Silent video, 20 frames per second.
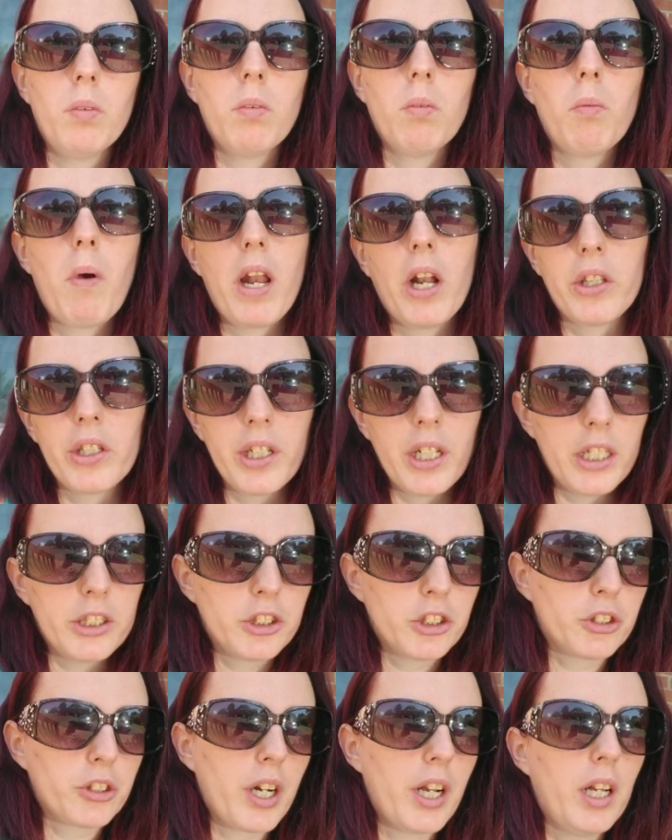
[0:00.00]
went on the
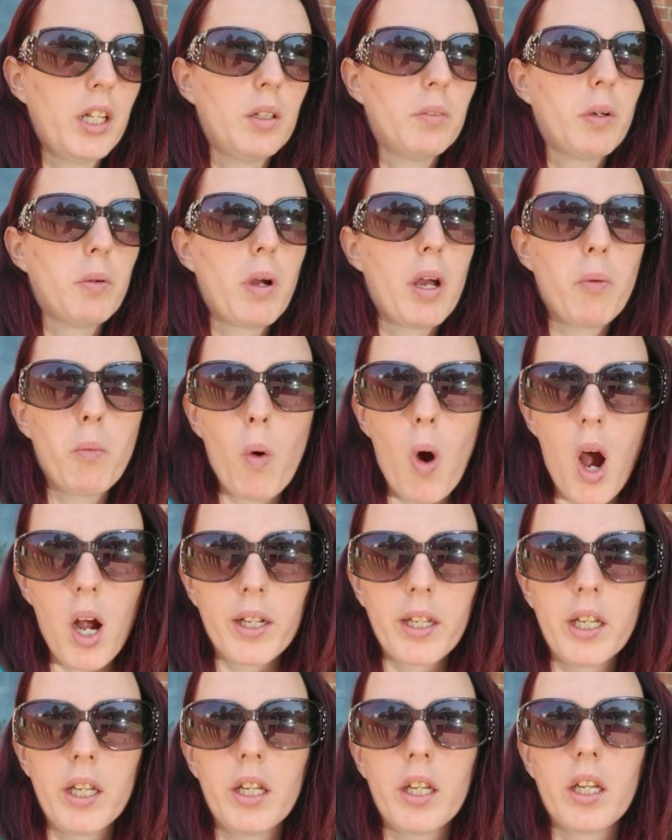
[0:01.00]
nature trail and we went
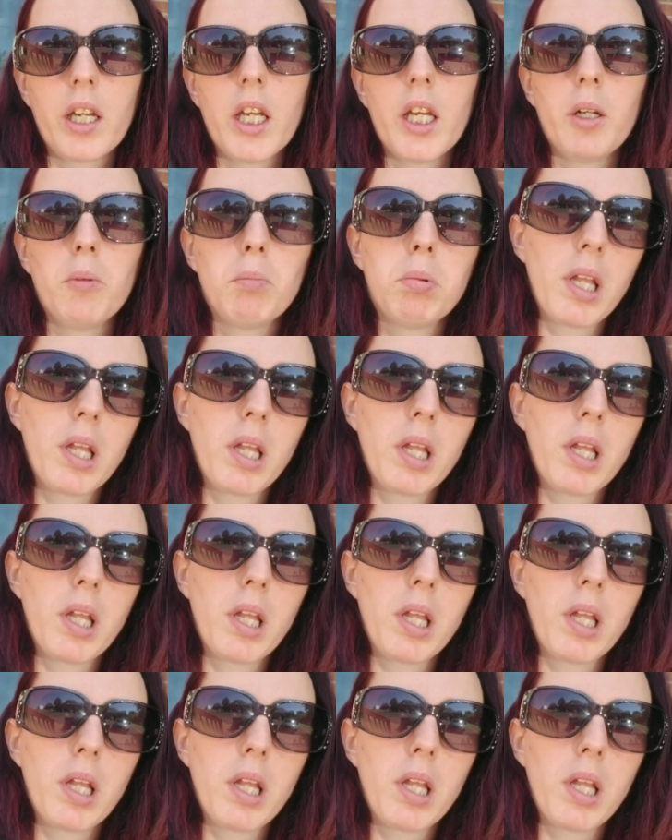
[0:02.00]
walking and